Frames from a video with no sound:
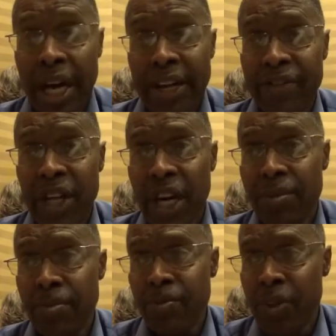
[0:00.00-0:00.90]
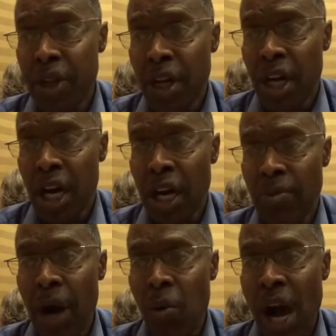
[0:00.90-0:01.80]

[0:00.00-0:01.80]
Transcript: And my